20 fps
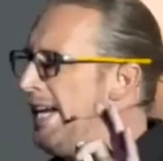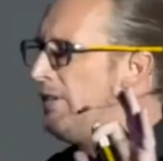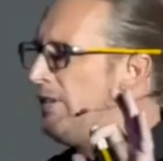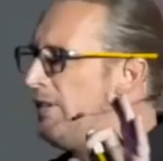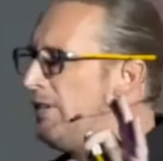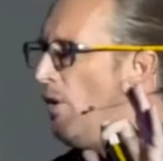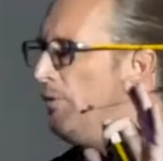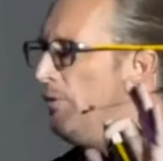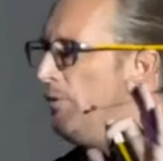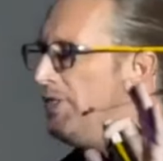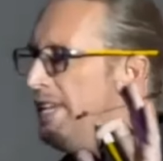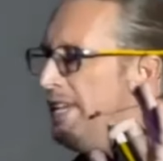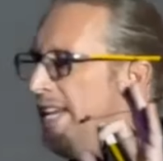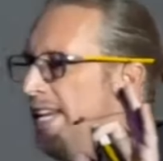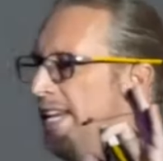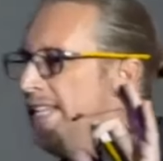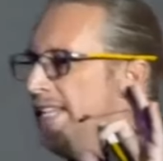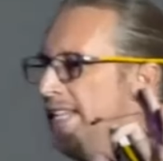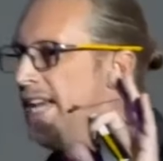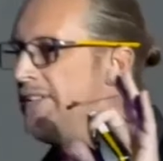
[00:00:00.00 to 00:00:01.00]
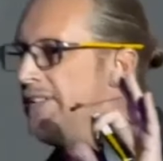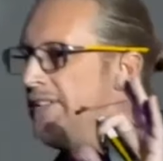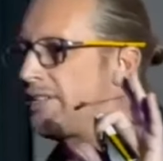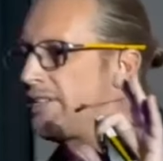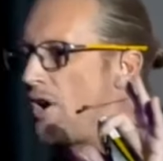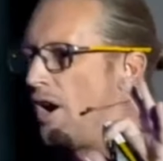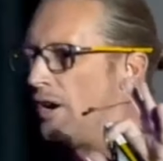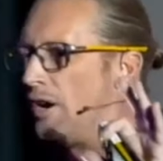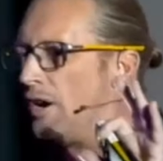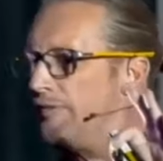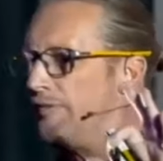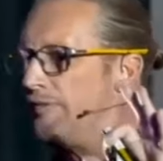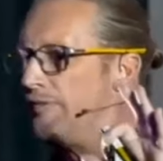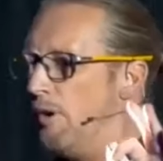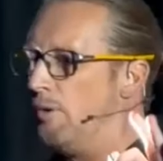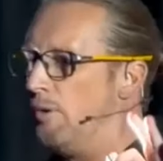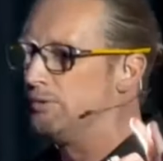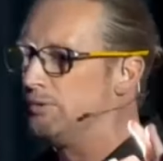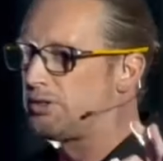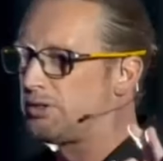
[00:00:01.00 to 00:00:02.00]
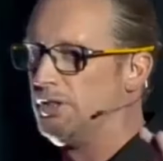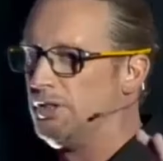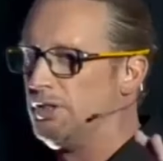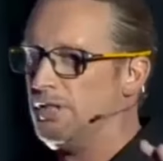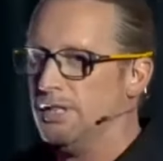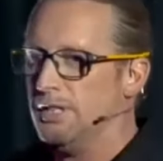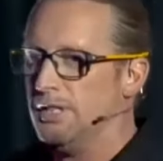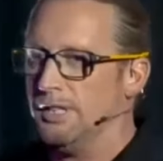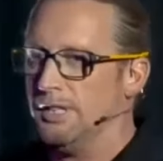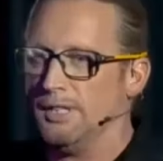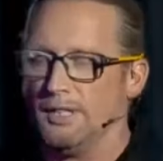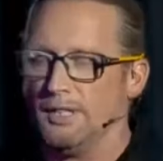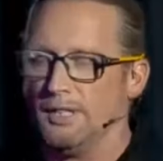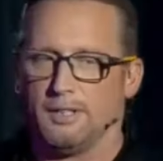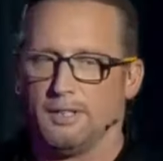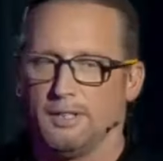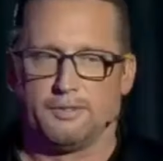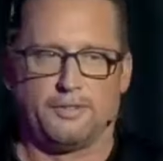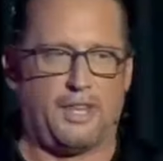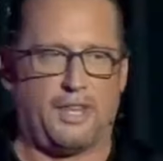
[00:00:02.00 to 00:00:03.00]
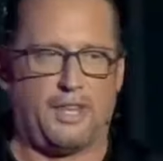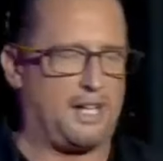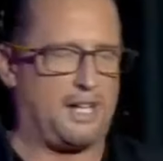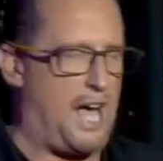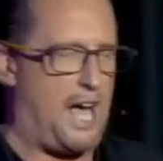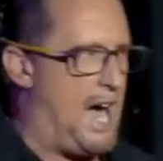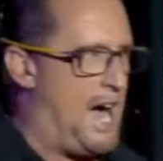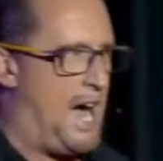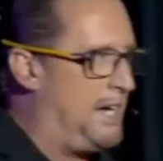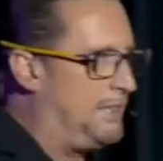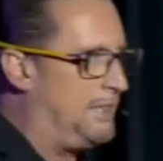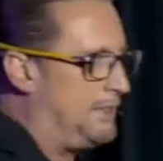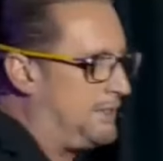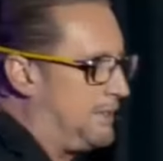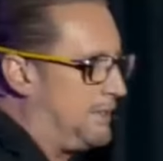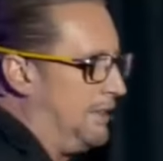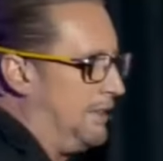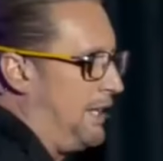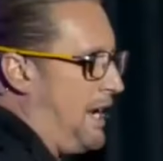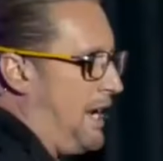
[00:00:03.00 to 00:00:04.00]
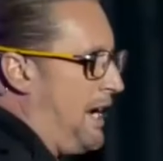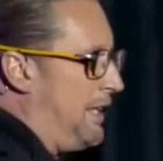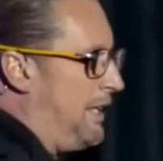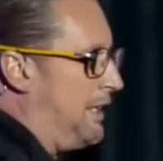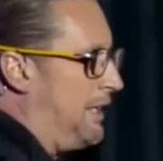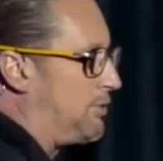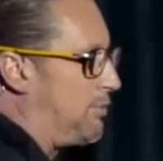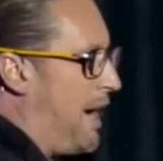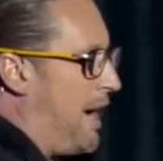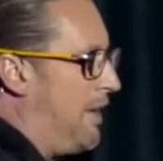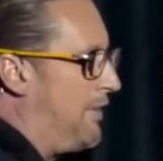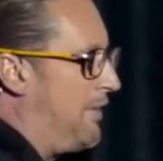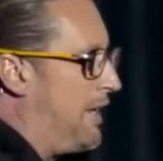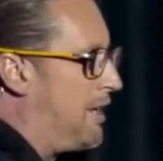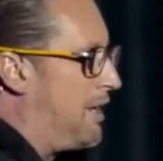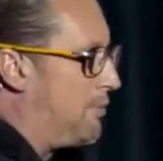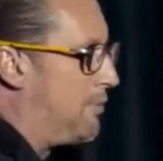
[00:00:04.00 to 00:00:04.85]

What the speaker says: don't need any car phones. The guys and ladies running